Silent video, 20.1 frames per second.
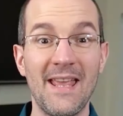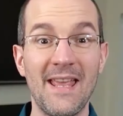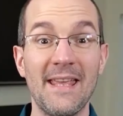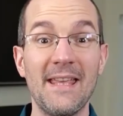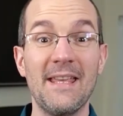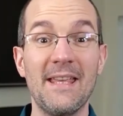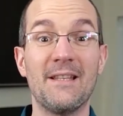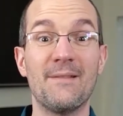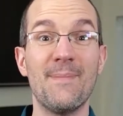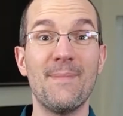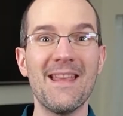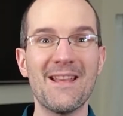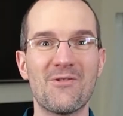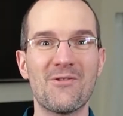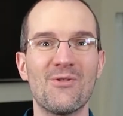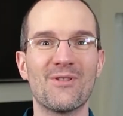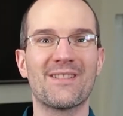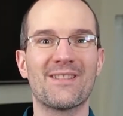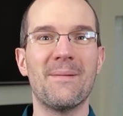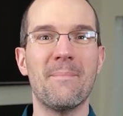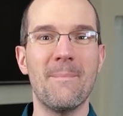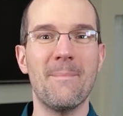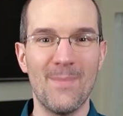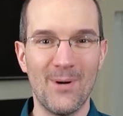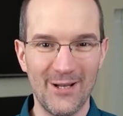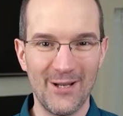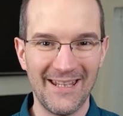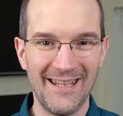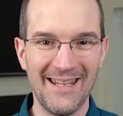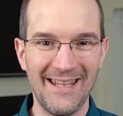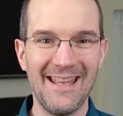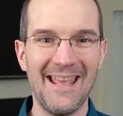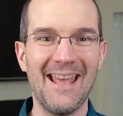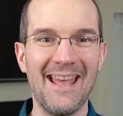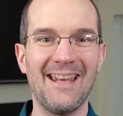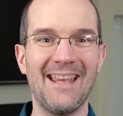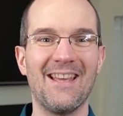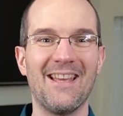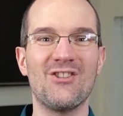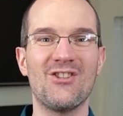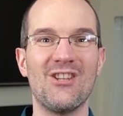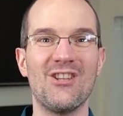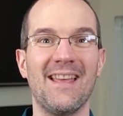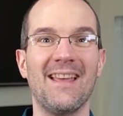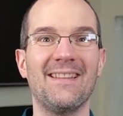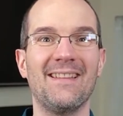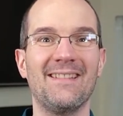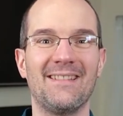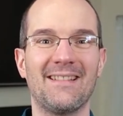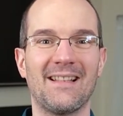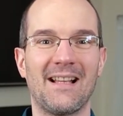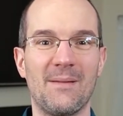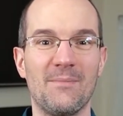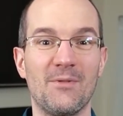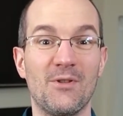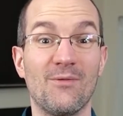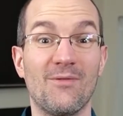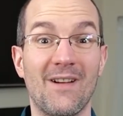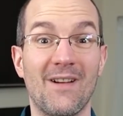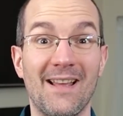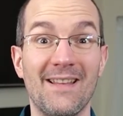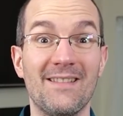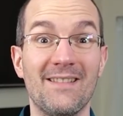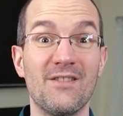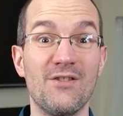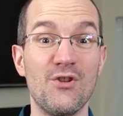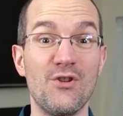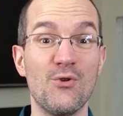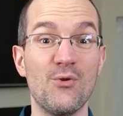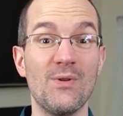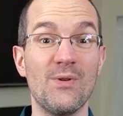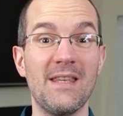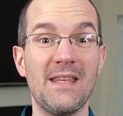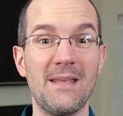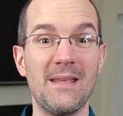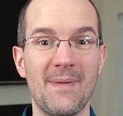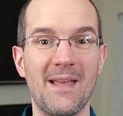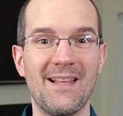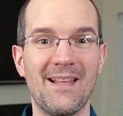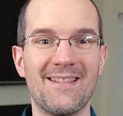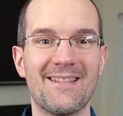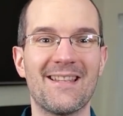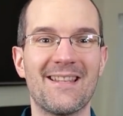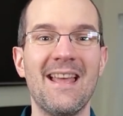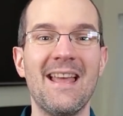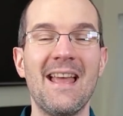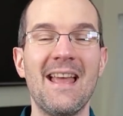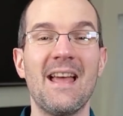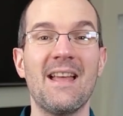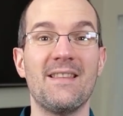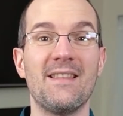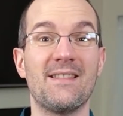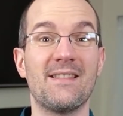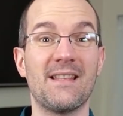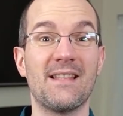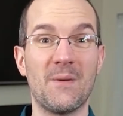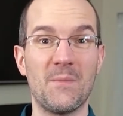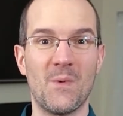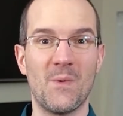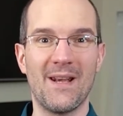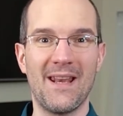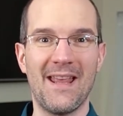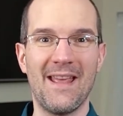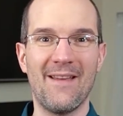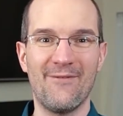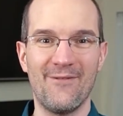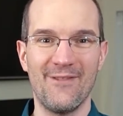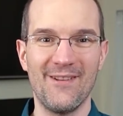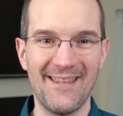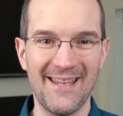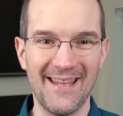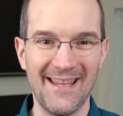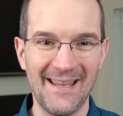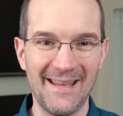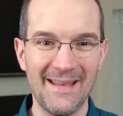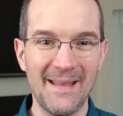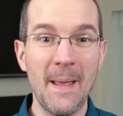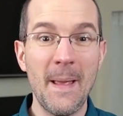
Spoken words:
It may cost them money, energy, and time to write new emails and send one every day.